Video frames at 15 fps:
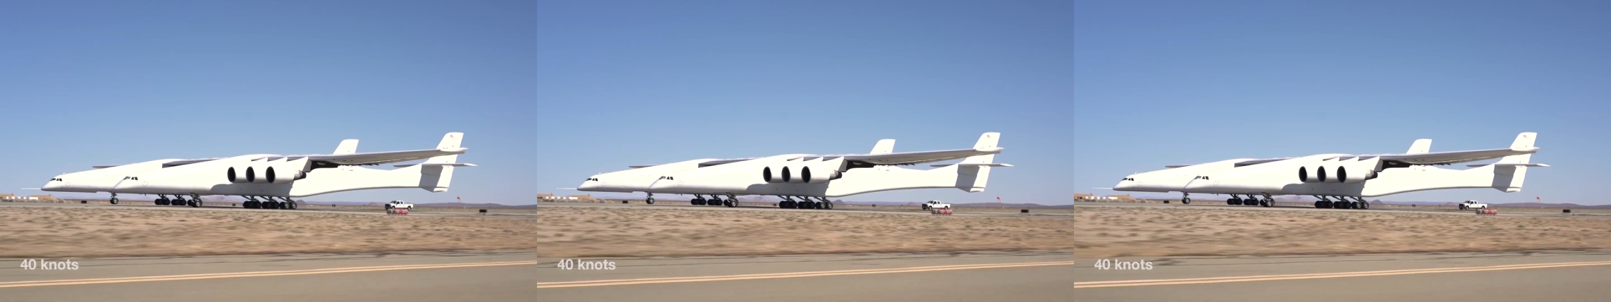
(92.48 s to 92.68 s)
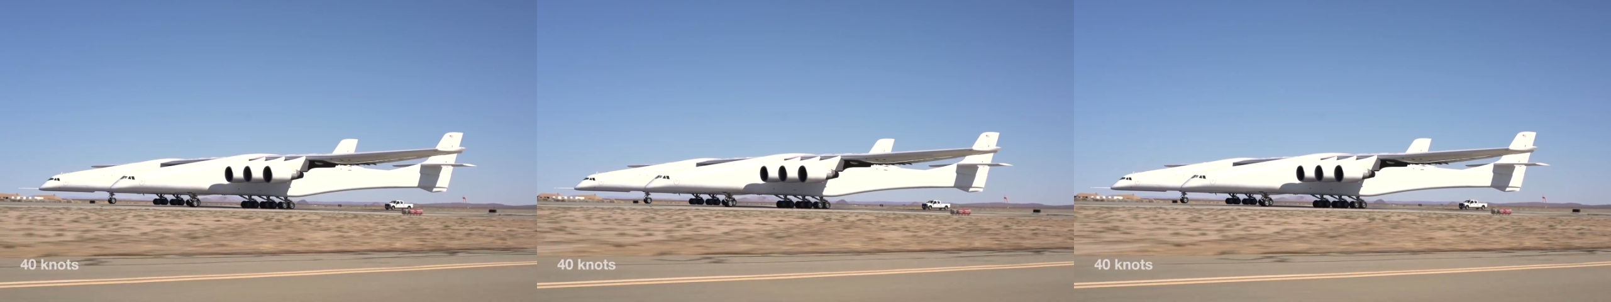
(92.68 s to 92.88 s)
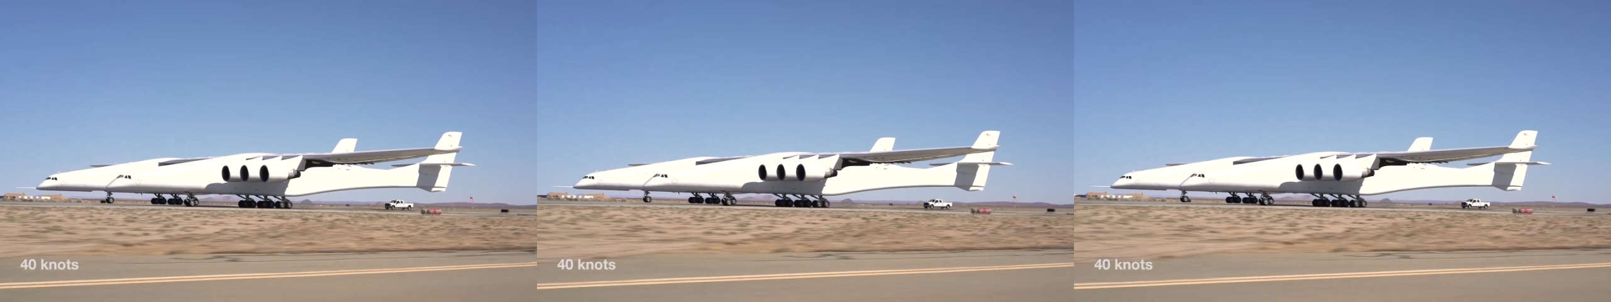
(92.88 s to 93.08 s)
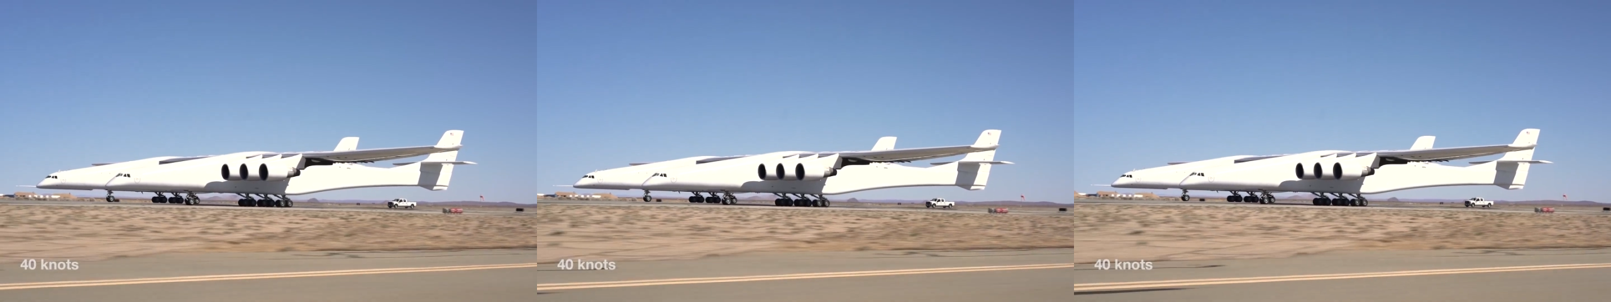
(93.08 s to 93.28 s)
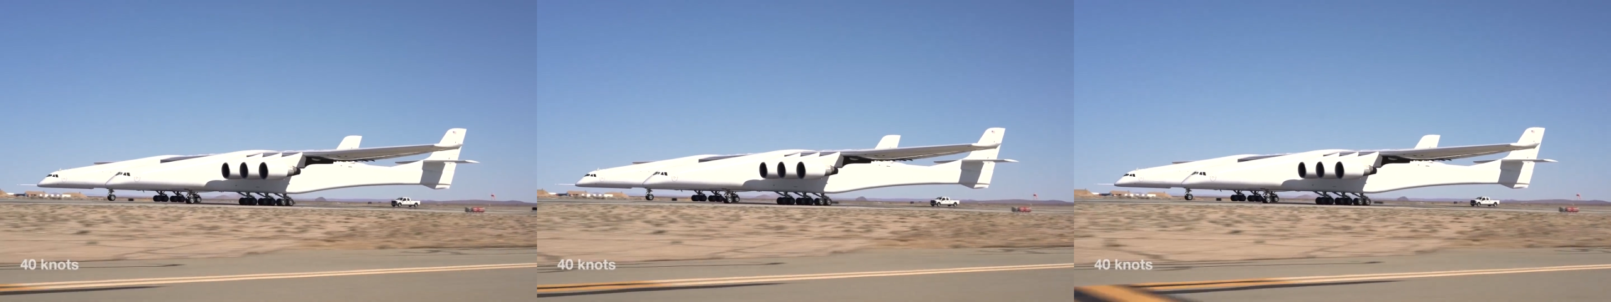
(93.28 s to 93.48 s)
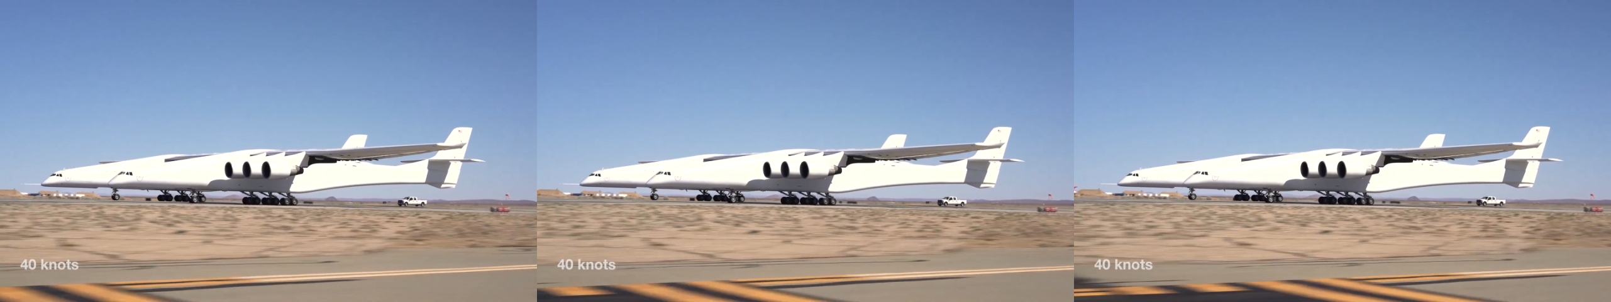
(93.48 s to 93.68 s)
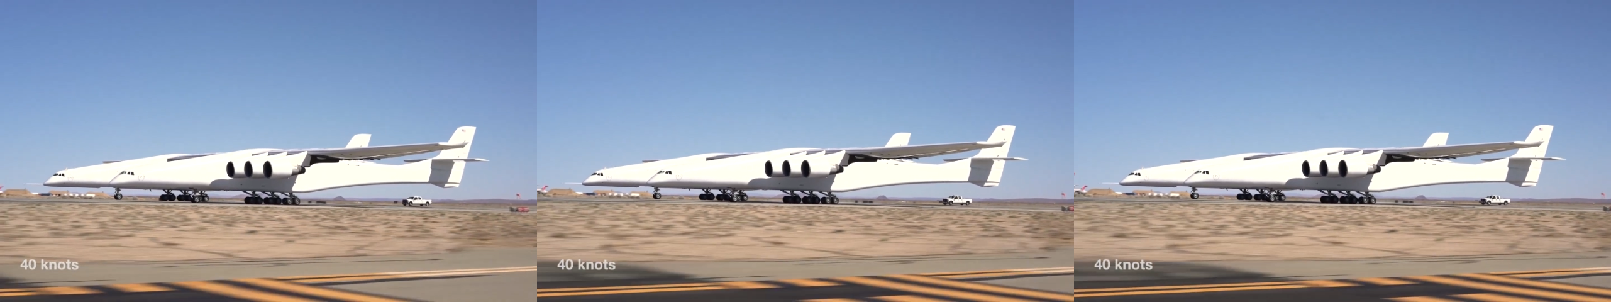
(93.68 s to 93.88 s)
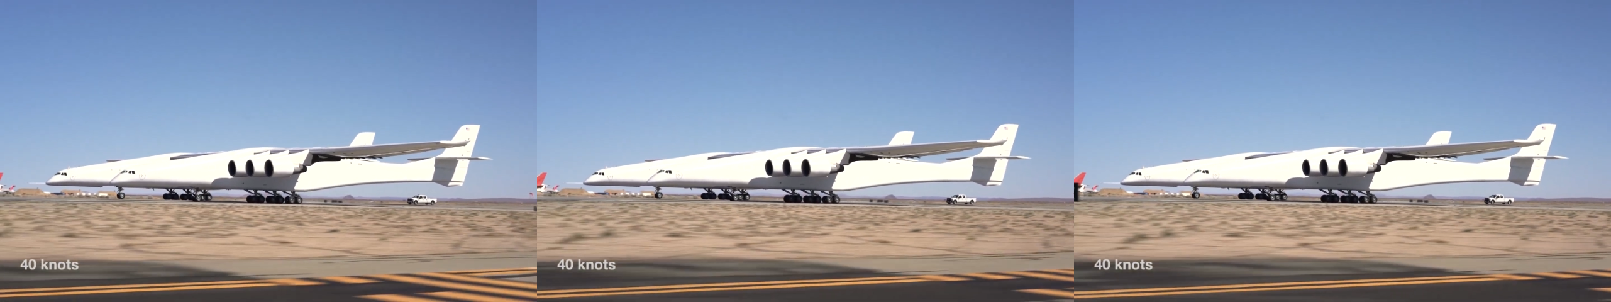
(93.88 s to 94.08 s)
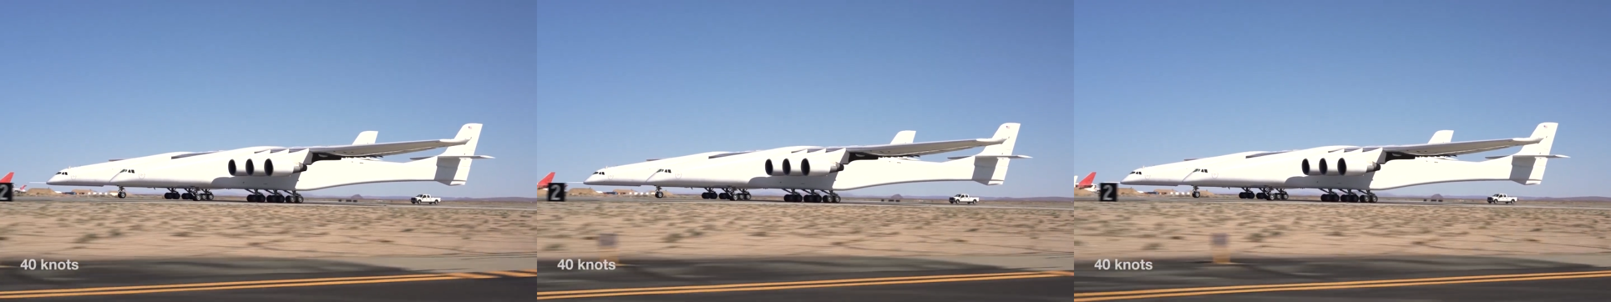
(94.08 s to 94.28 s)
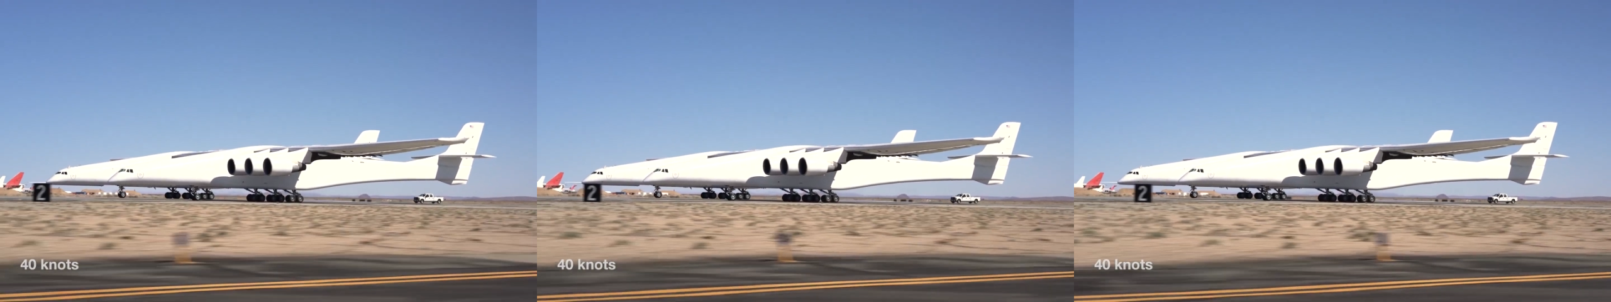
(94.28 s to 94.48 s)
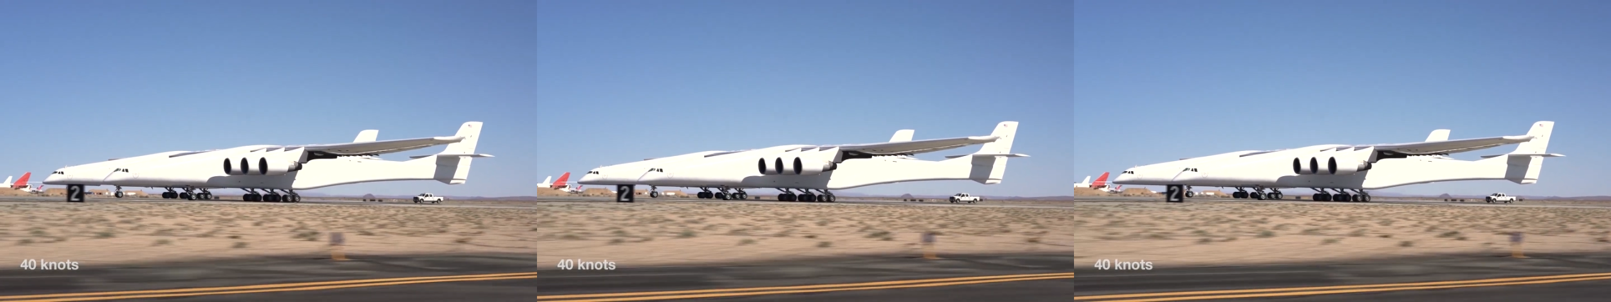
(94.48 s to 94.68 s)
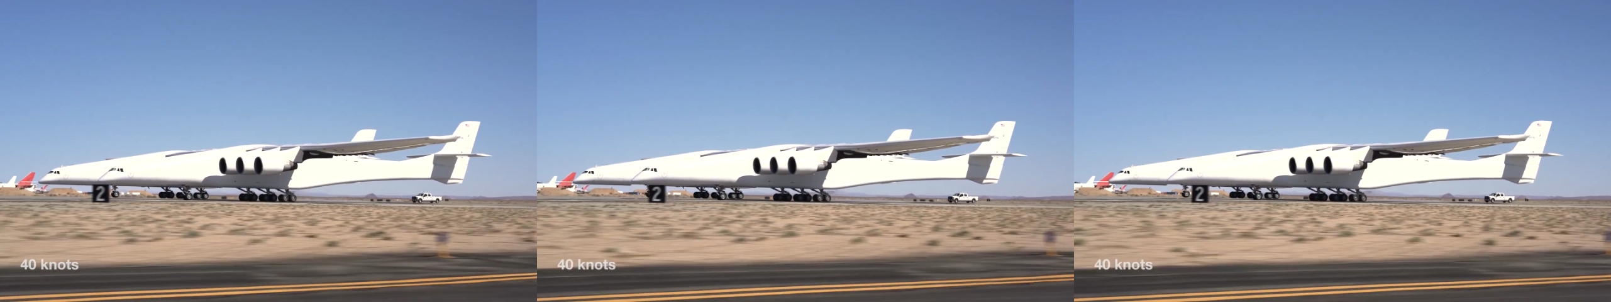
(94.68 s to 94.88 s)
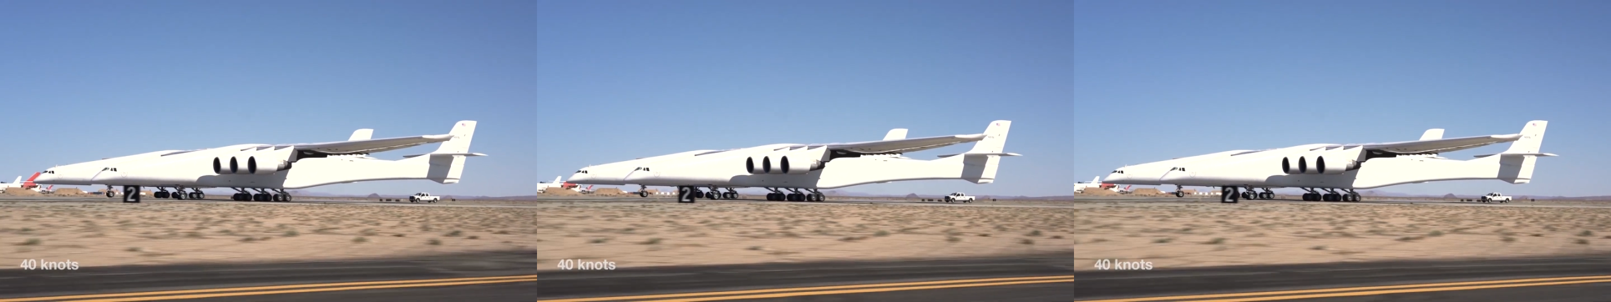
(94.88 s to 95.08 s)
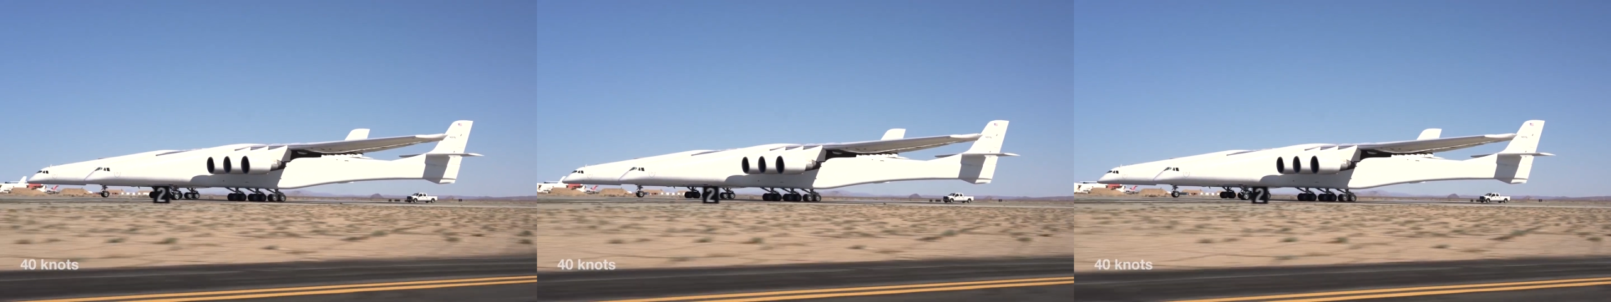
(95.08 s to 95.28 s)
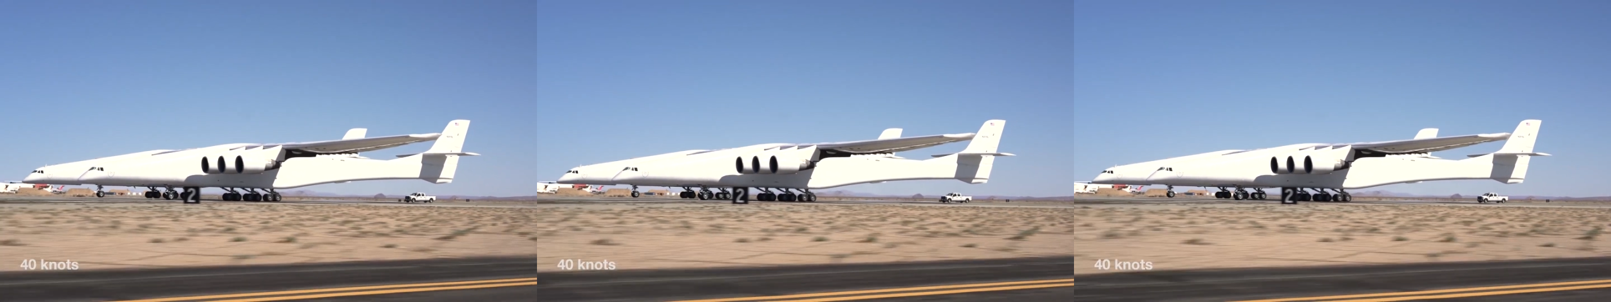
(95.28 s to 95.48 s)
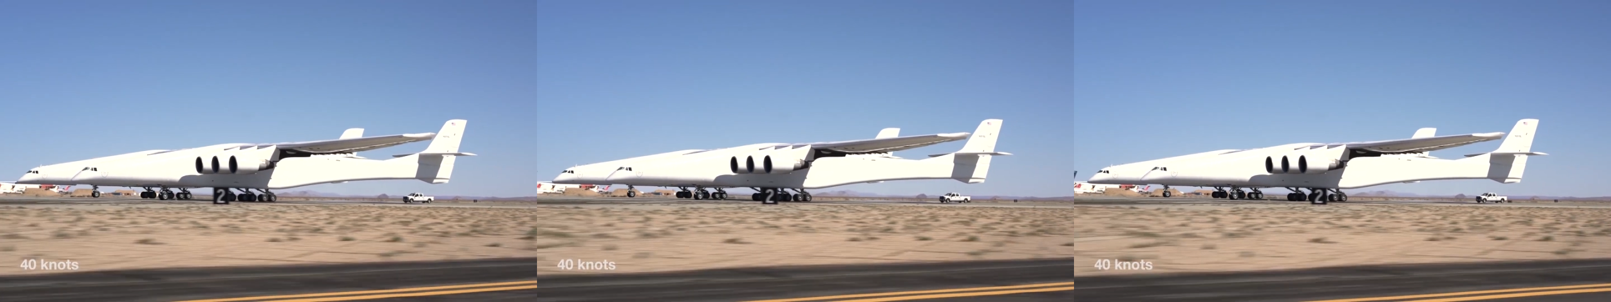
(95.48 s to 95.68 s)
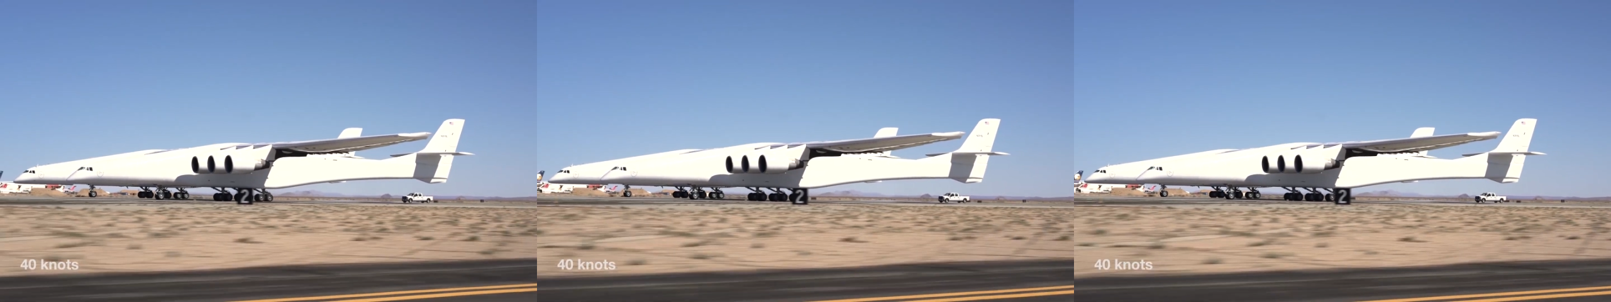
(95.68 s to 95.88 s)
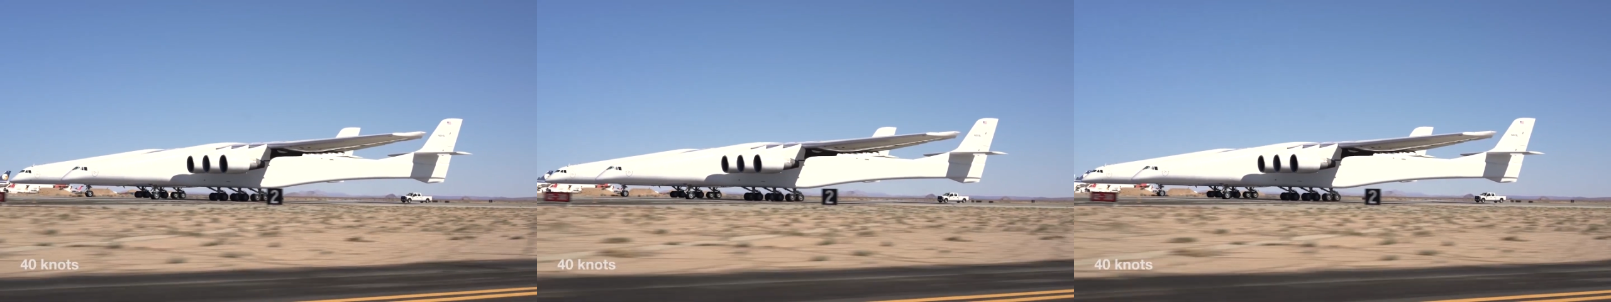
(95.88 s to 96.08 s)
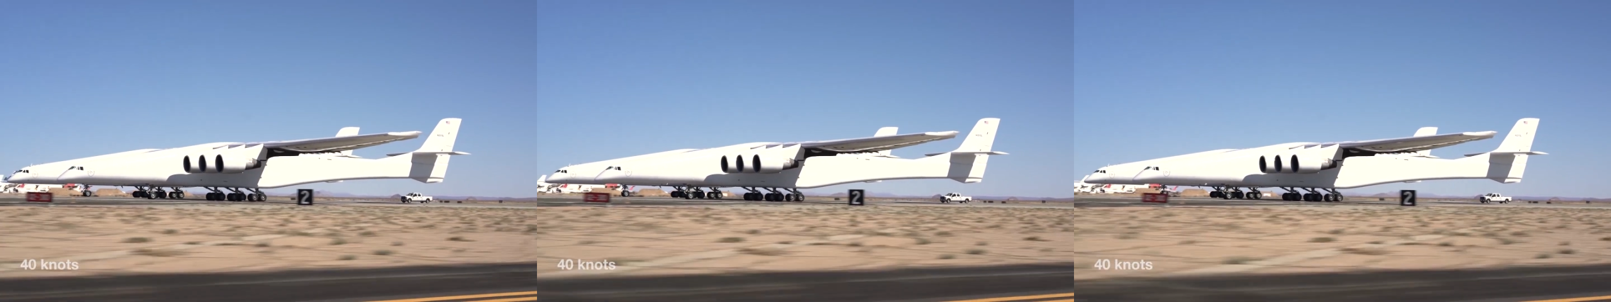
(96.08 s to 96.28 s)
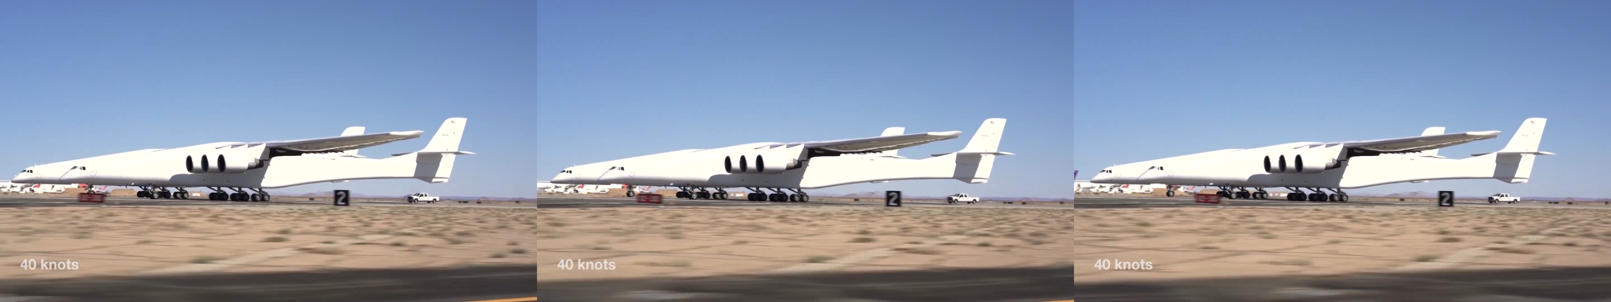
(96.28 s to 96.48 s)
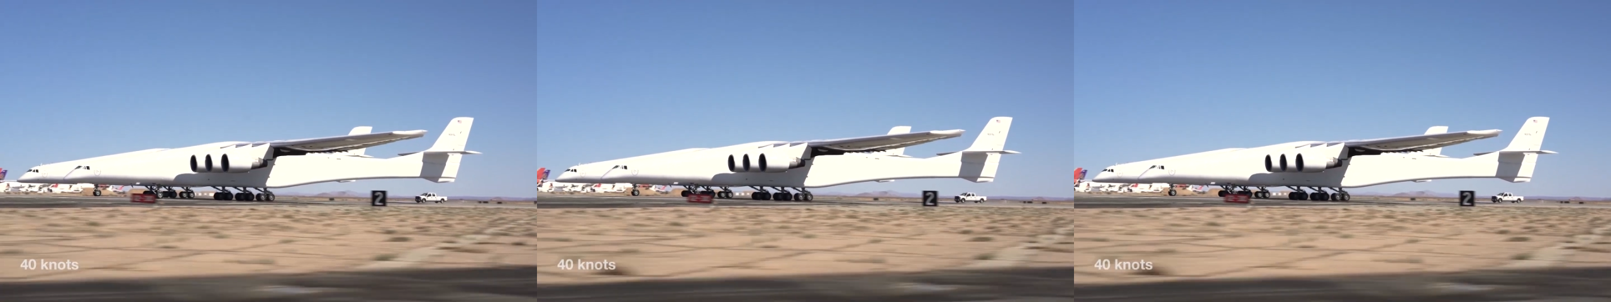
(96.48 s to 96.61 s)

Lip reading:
[unreadable: no face in view]